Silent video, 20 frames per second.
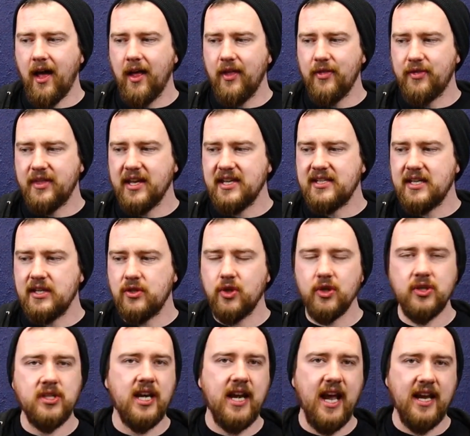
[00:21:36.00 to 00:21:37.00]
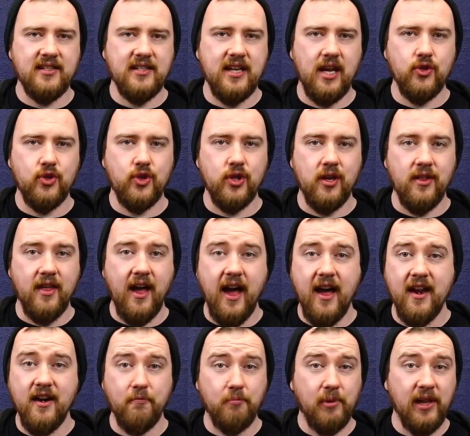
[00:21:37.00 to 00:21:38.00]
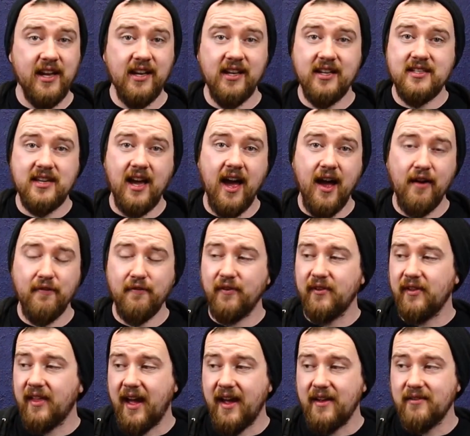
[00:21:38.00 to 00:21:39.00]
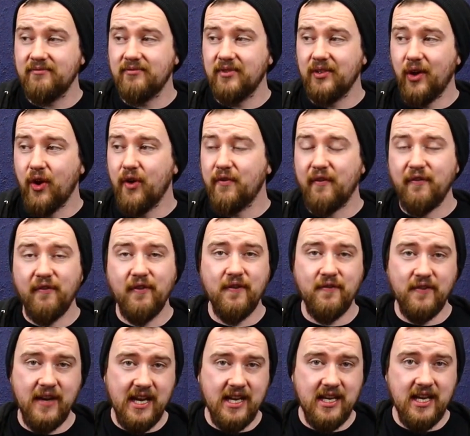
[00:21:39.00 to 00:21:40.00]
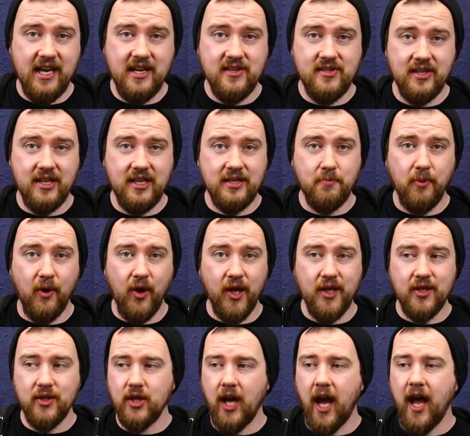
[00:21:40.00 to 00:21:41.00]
This is just an extension of that. And I've played guitar for like over 15 years at this point.